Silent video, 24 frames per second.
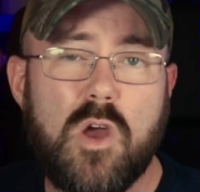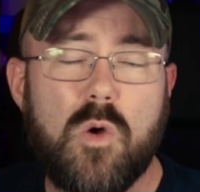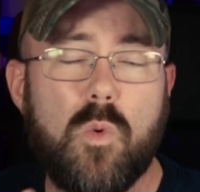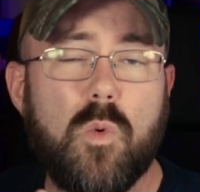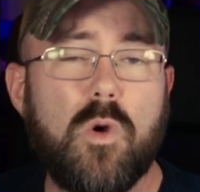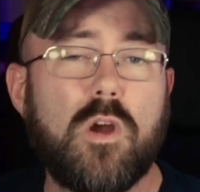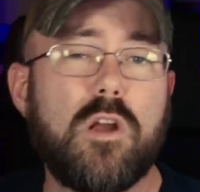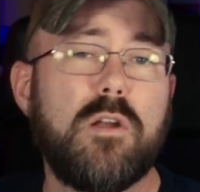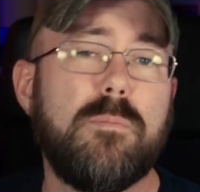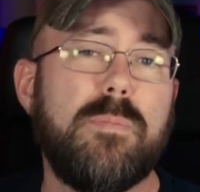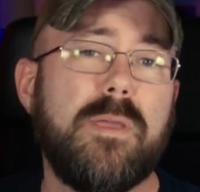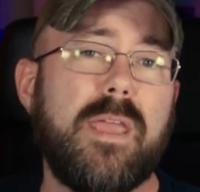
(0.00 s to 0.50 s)

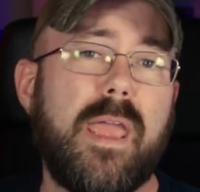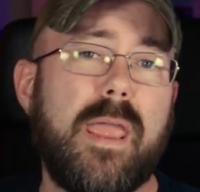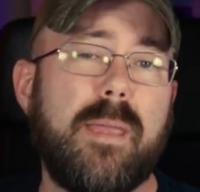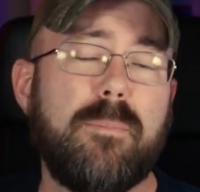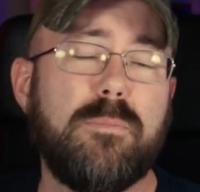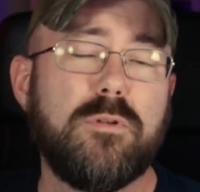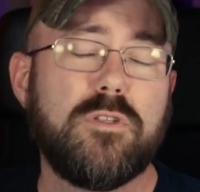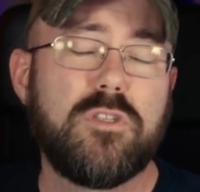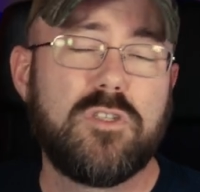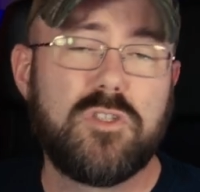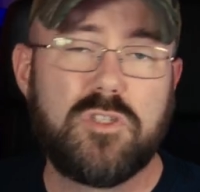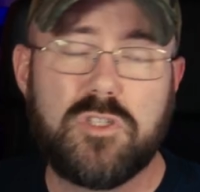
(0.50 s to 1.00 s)
we're going to be
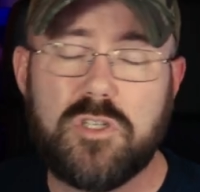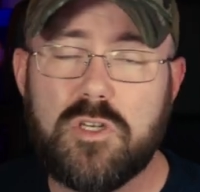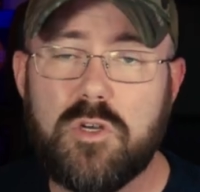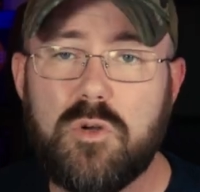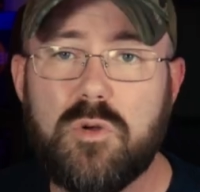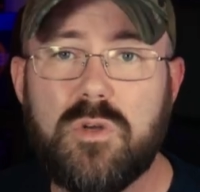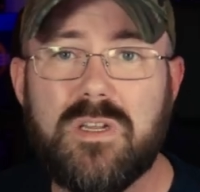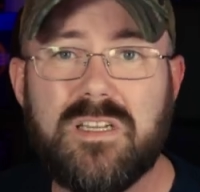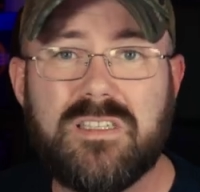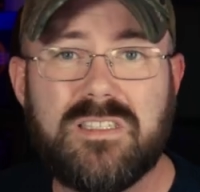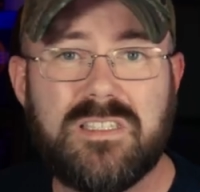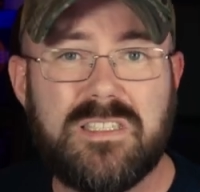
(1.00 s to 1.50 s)
able to
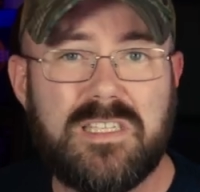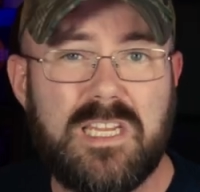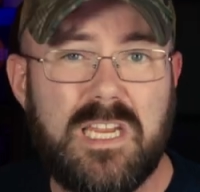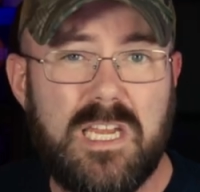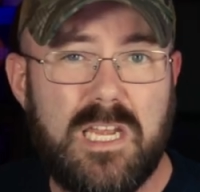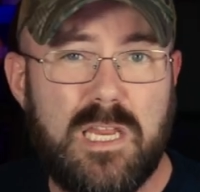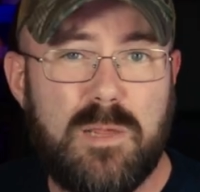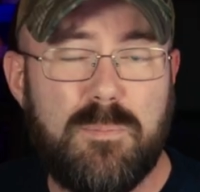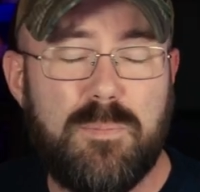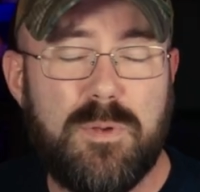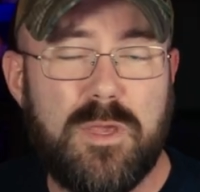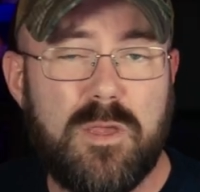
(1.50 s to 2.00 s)
tune its
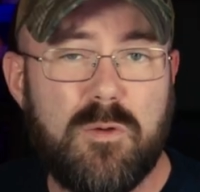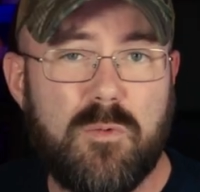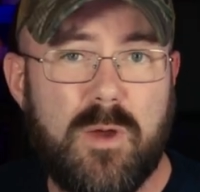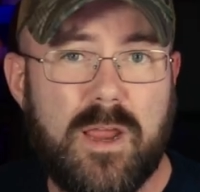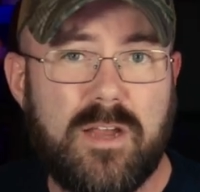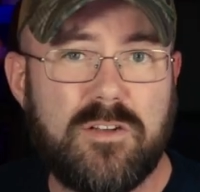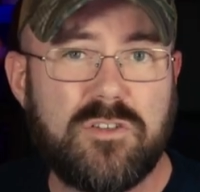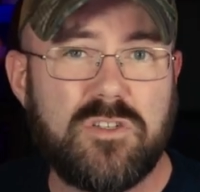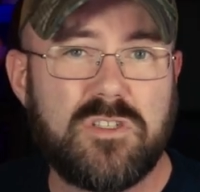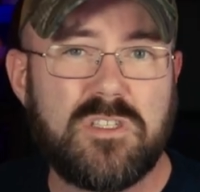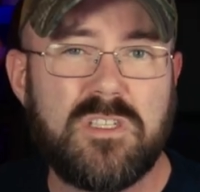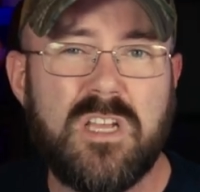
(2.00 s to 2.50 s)
TDP
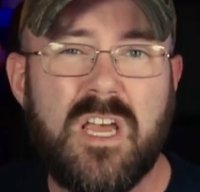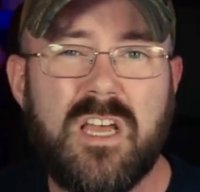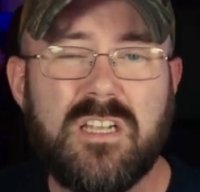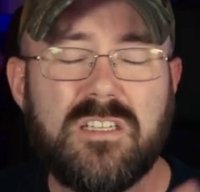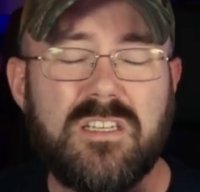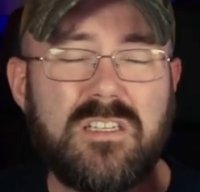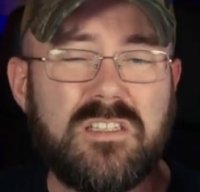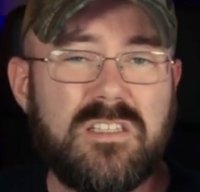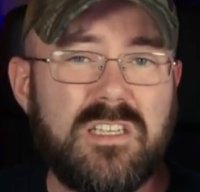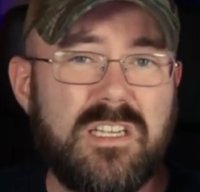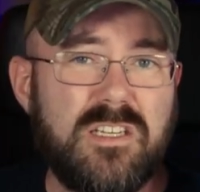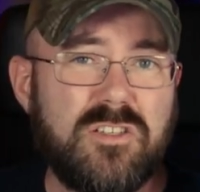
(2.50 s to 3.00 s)
ranges
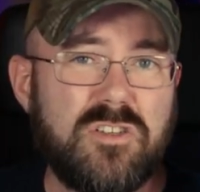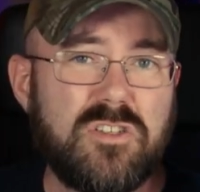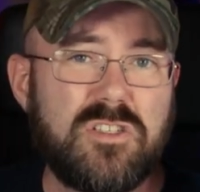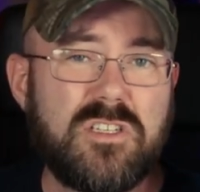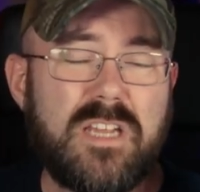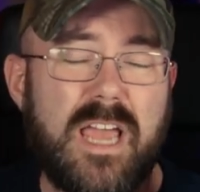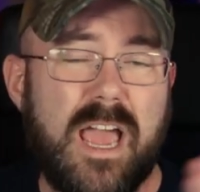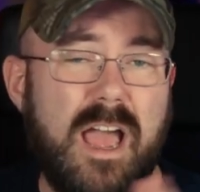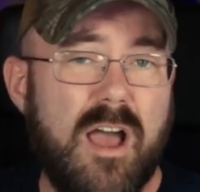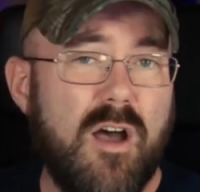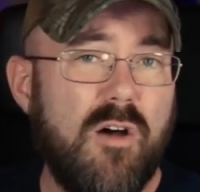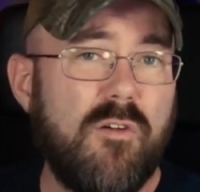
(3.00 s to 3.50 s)
to see just
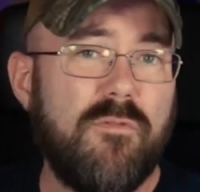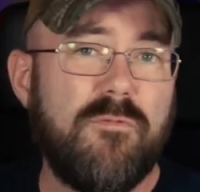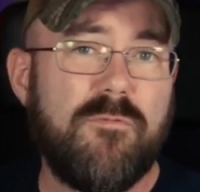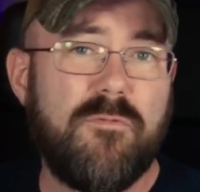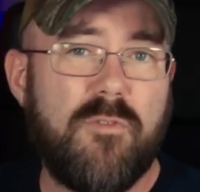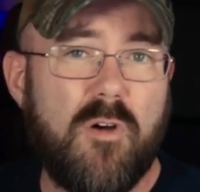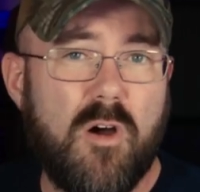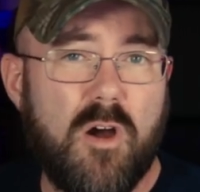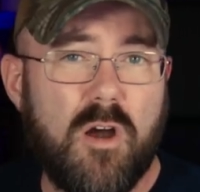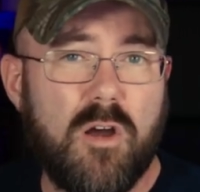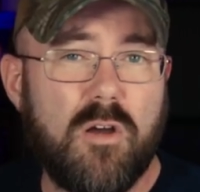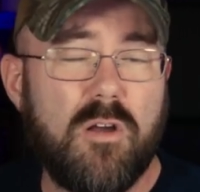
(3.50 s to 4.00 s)
how
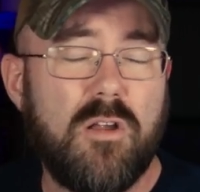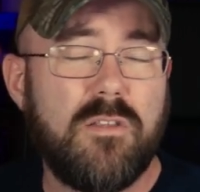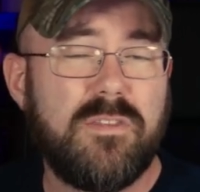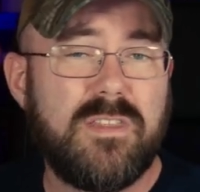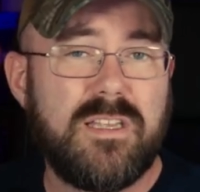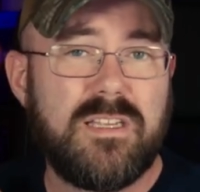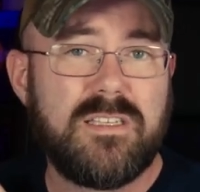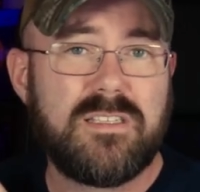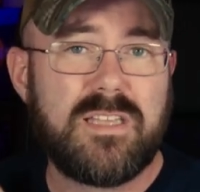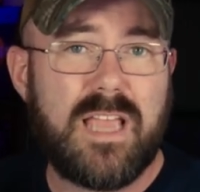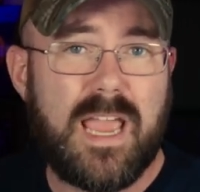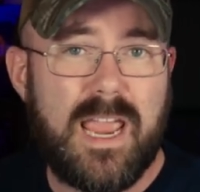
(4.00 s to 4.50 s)
far
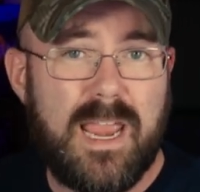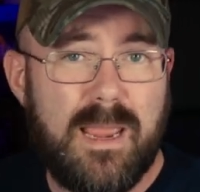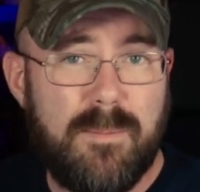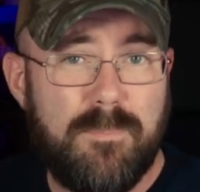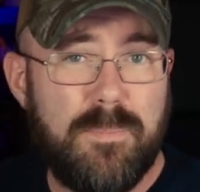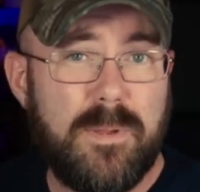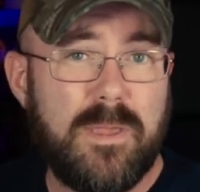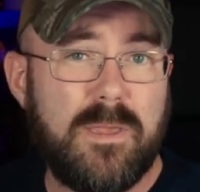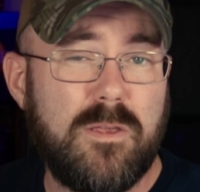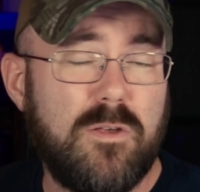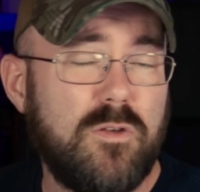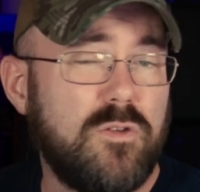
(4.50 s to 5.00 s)
these
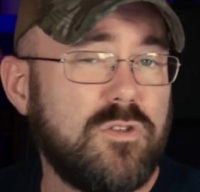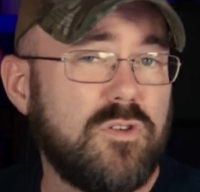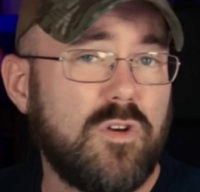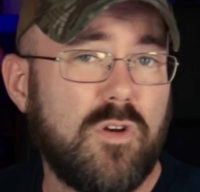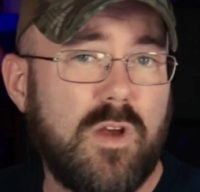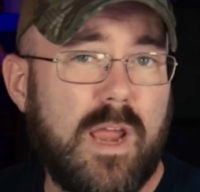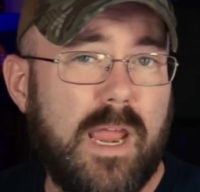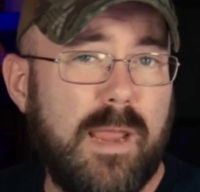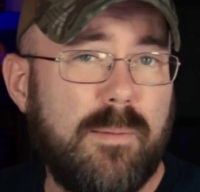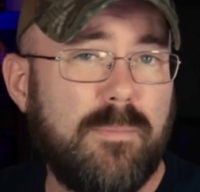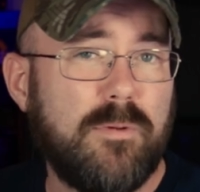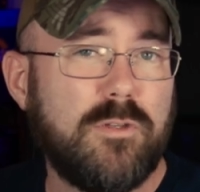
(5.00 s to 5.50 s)
APUs
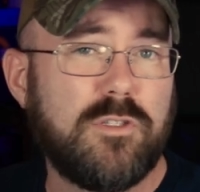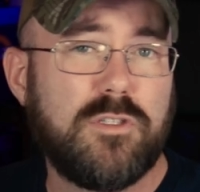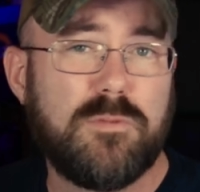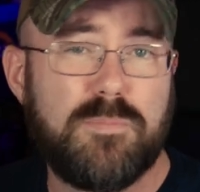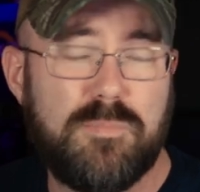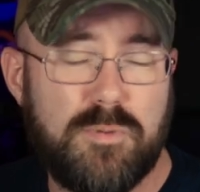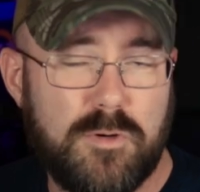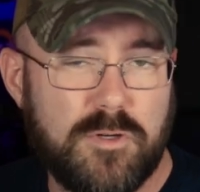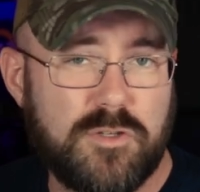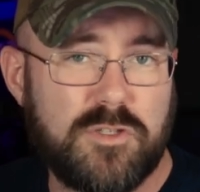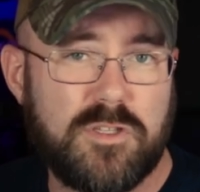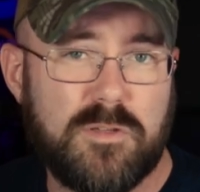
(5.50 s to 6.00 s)
are able to
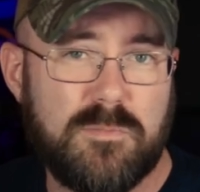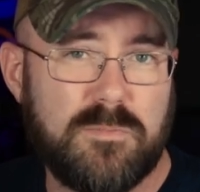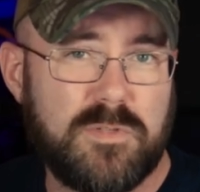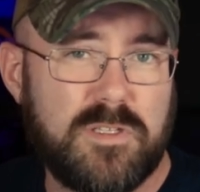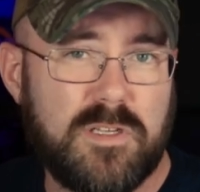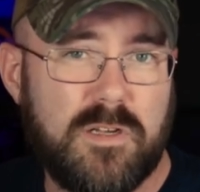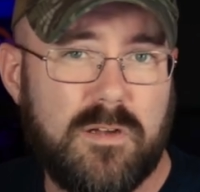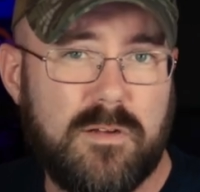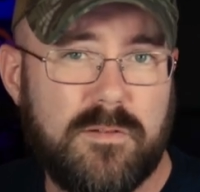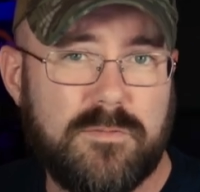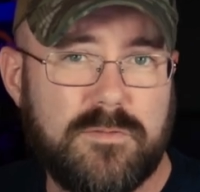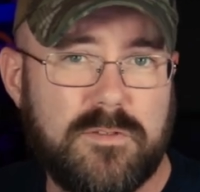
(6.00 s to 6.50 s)
push
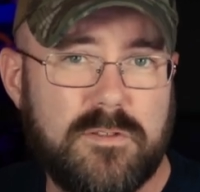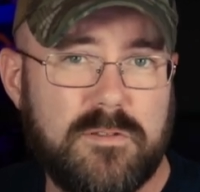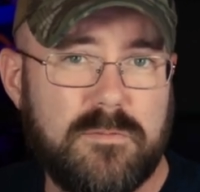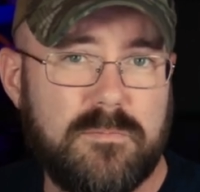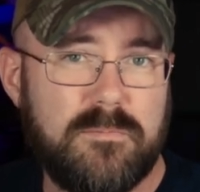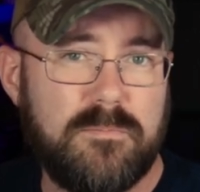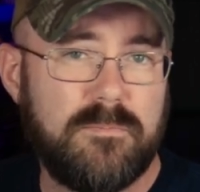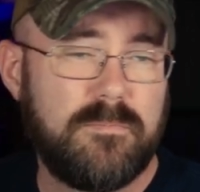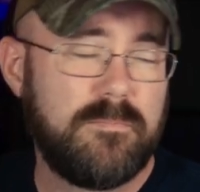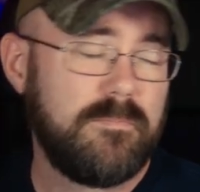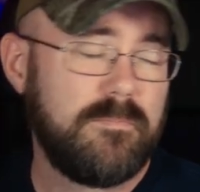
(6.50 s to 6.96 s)
themselves.